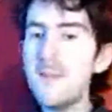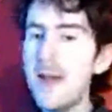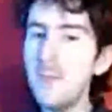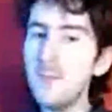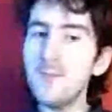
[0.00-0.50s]
the
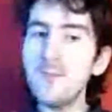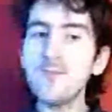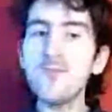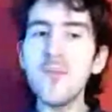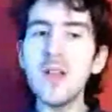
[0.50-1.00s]
film.
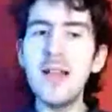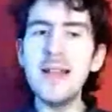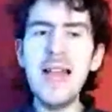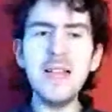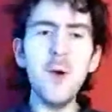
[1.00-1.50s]
So
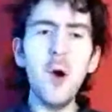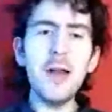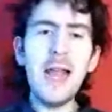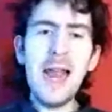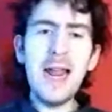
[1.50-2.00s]
the next
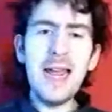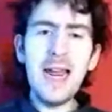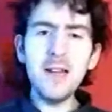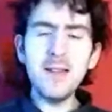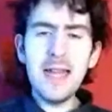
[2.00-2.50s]
morning,
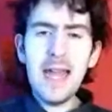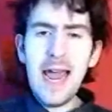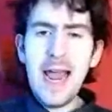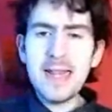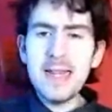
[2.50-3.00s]
each of the
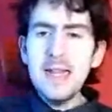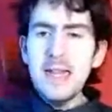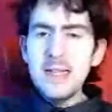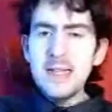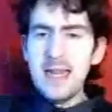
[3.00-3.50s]
kids,
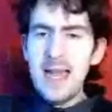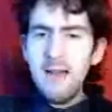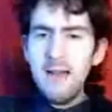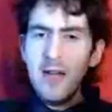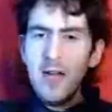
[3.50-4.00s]
they
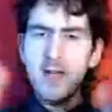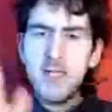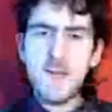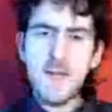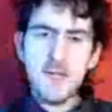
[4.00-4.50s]
now start to
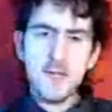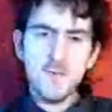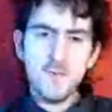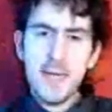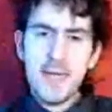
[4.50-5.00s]
experience
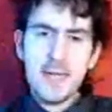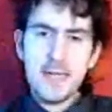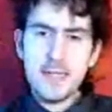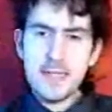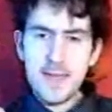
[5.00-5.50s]
some
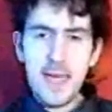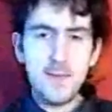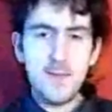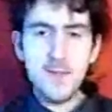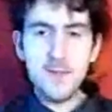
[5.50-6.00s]
things that have
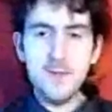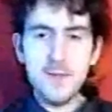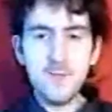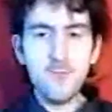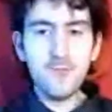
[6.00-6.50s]
happened to
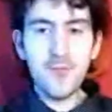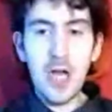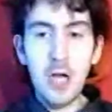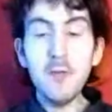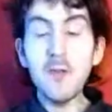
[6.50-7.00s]
them.
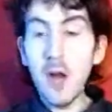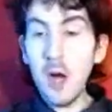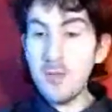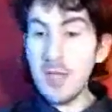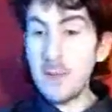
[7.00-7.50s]
No,
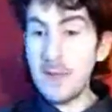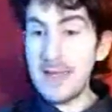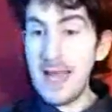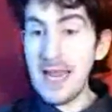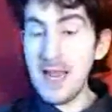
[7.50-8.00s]
not
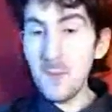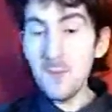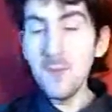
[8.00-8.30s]
puberty.